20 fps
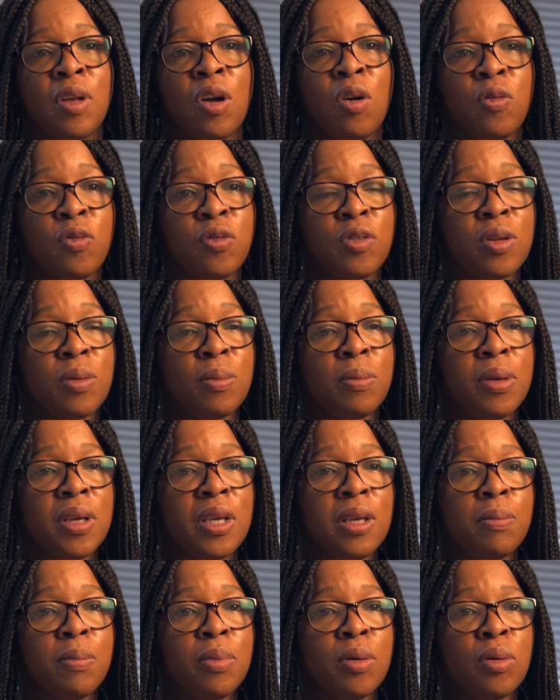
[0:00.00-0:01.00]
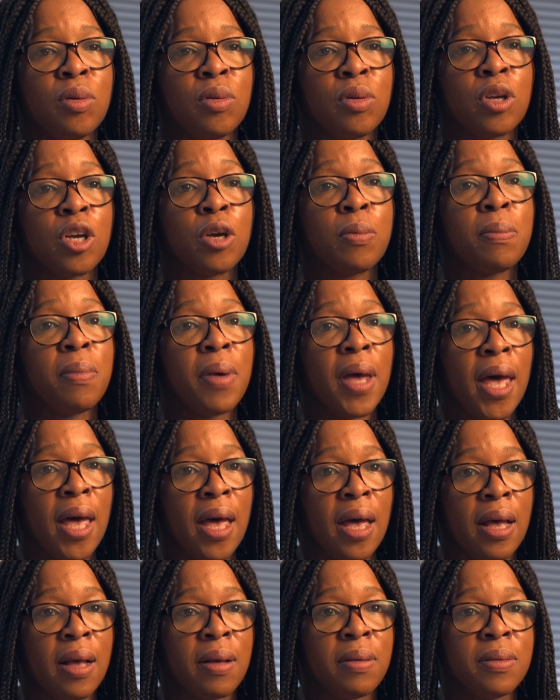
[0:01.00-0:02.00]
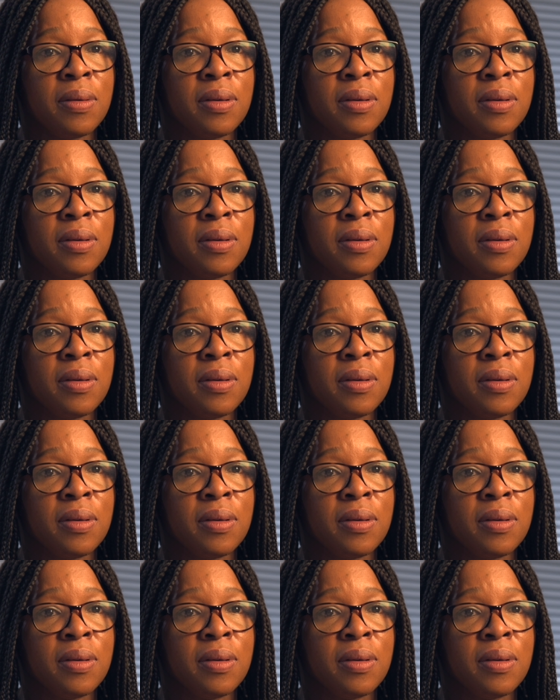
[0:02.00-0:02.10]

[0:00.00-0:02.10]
often people compare.